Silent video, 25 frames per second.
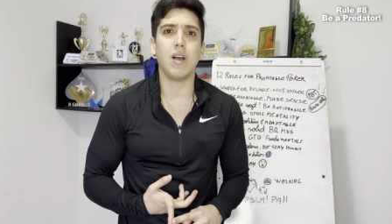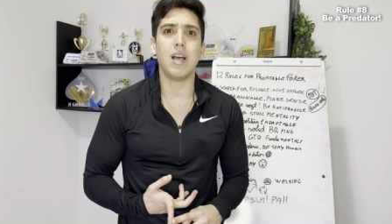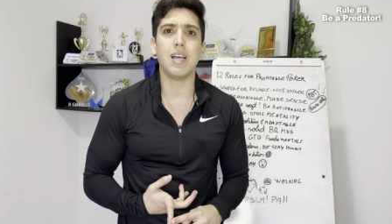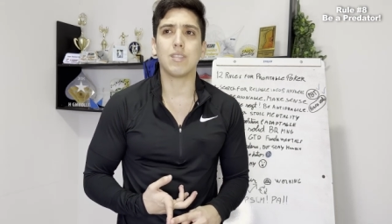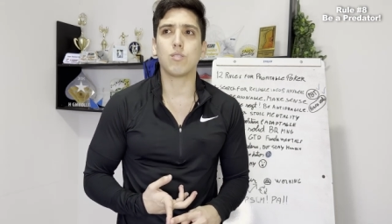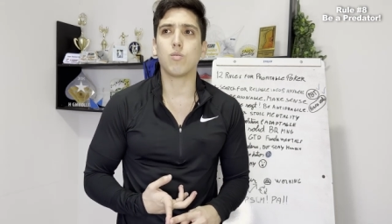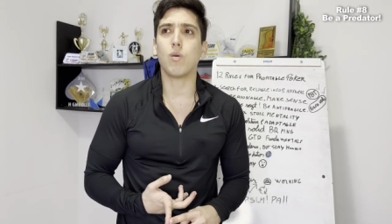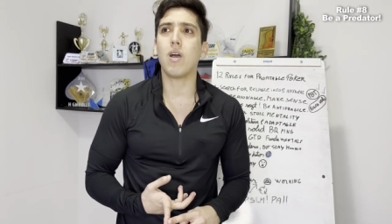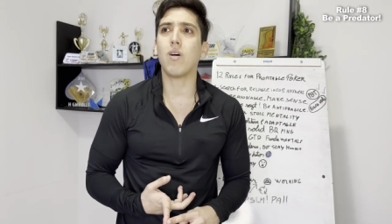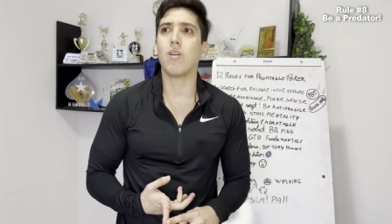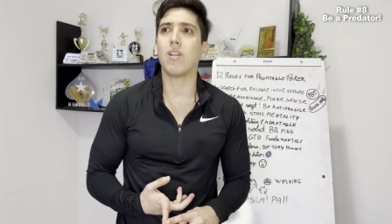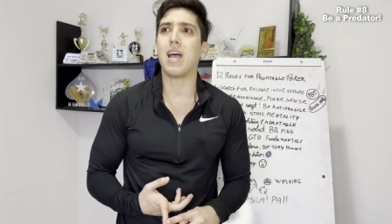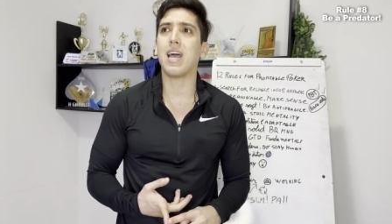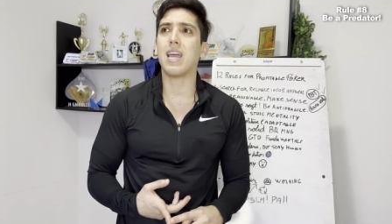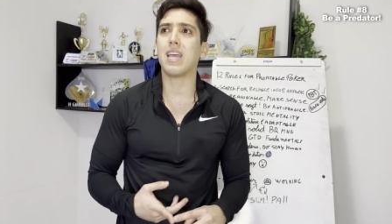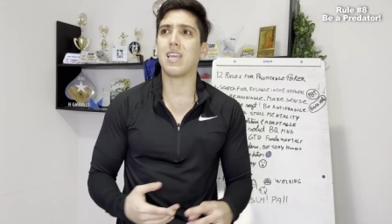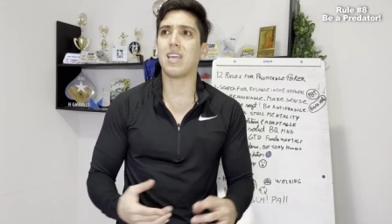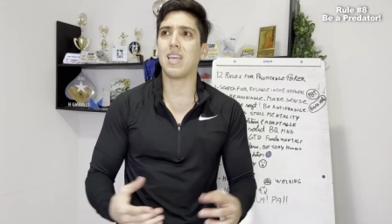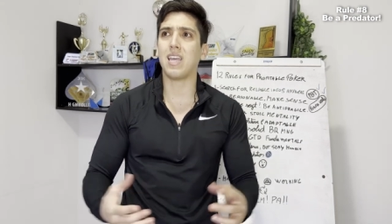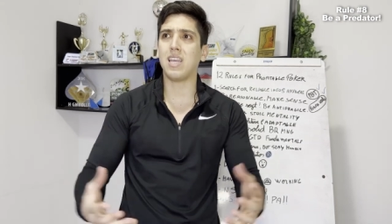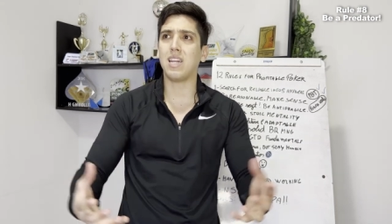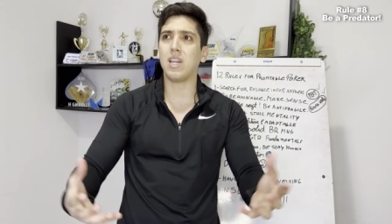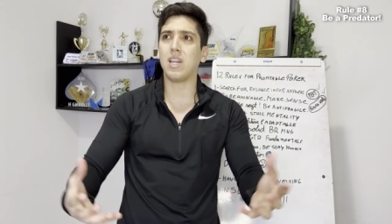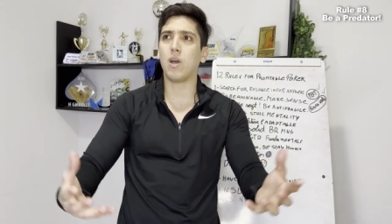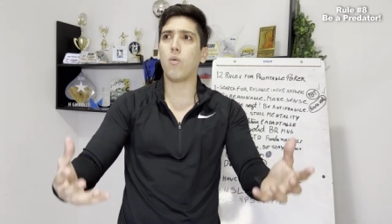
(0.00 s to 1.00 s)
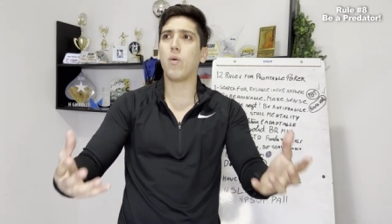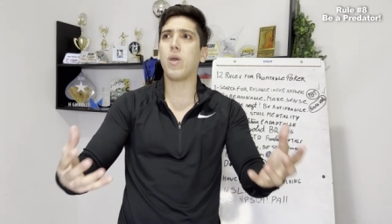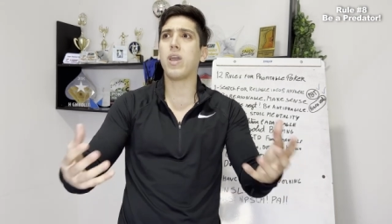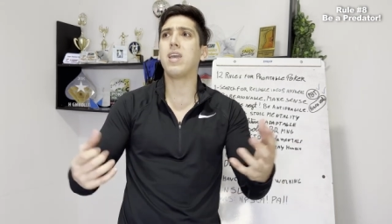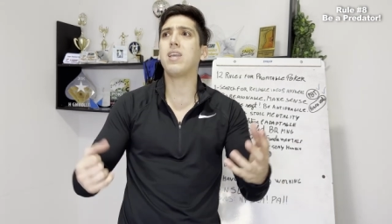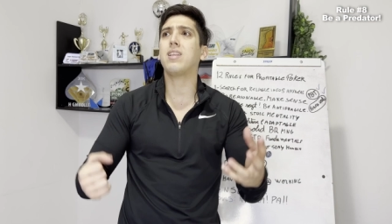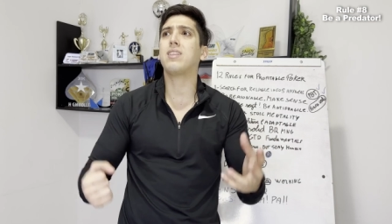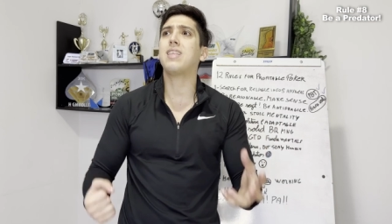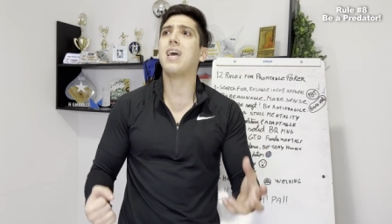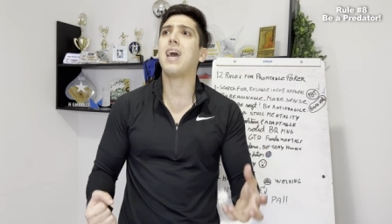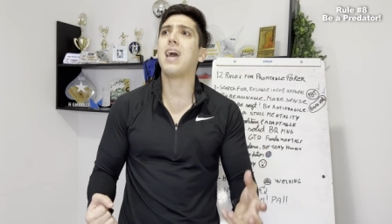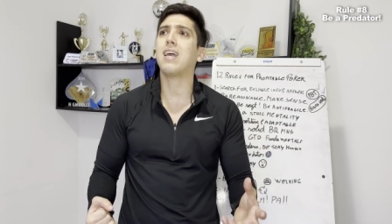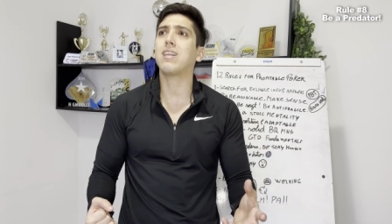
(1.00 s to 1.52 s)
as well, like in a way
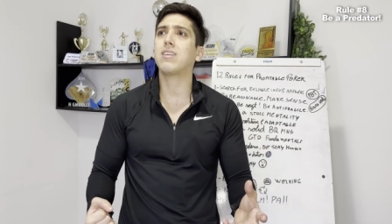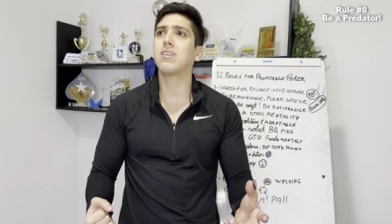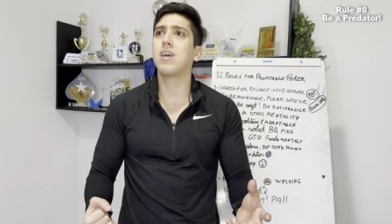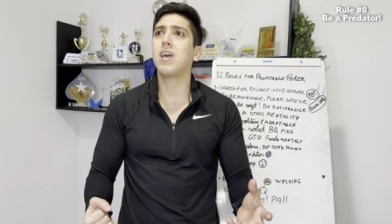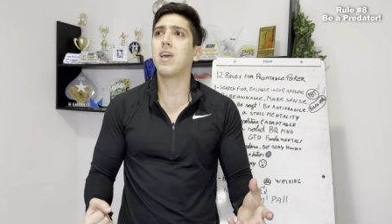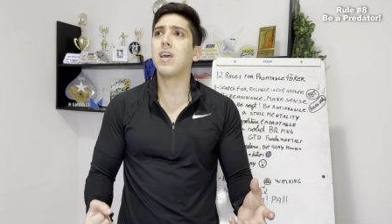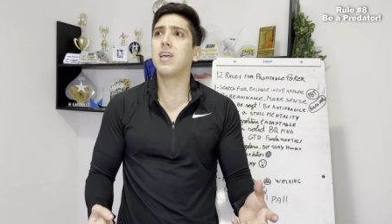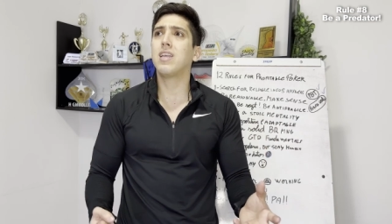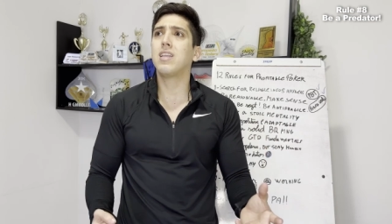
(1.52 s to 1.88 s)
that